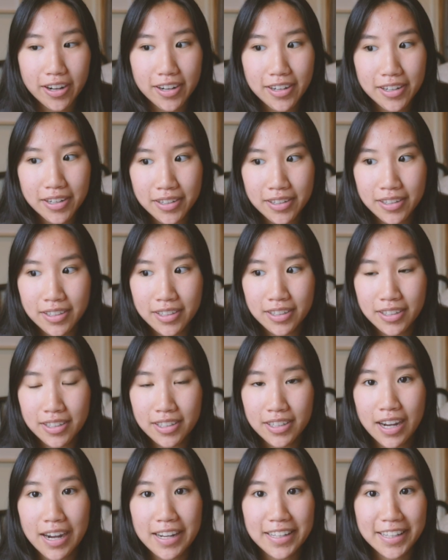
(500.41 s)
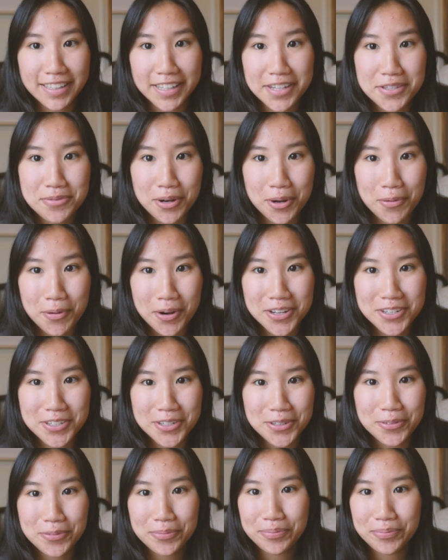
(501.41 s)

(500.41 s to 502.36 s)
I think that's what I want to do,